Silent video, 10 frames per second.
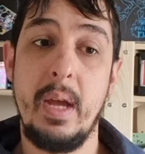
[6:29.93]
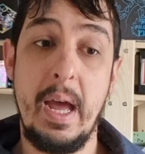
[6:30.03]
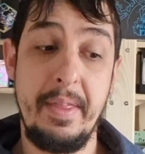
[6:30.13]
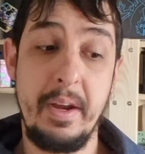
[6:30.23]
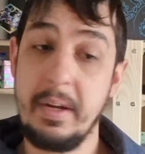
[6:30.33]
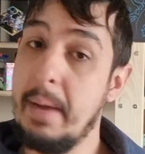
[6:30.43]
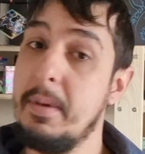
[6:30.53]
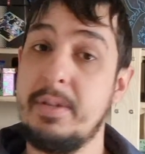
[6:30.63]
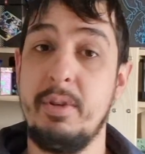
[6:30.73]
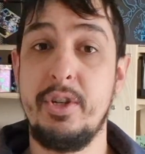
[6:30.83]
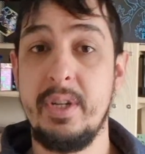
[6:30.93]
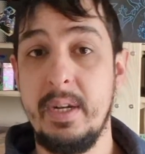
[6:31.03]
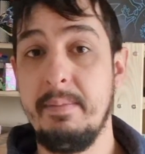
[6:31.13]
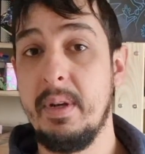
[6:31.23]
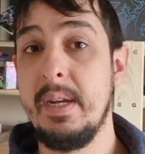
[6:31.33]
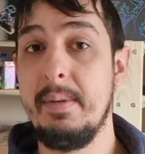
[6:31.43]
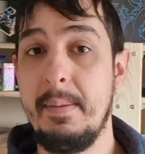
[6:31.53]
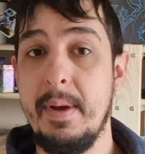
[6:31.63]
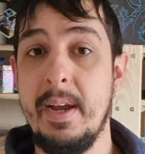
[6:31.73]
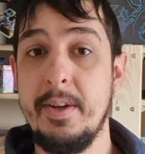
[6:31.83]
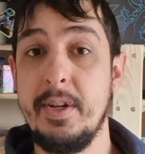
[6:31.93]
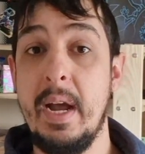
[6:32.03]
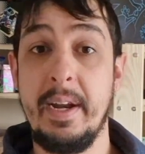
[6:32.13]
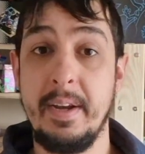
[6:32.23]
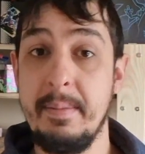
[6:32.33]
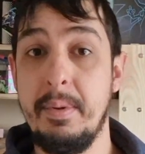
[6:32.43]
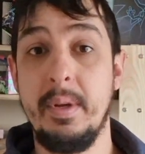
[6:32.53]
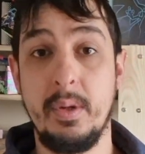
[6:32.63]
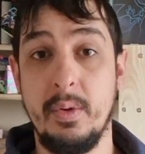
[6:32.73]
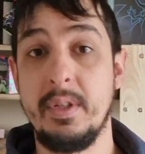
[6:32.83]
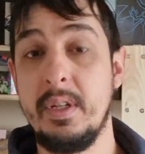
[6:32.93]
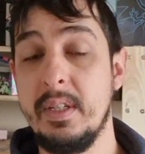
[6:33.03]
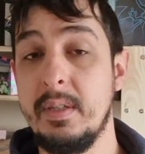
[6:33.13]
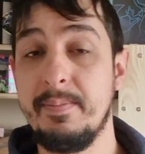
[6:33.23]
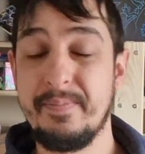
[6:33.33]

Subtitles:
and then I get my spreadsheet, my eBay page, and I input the quantities.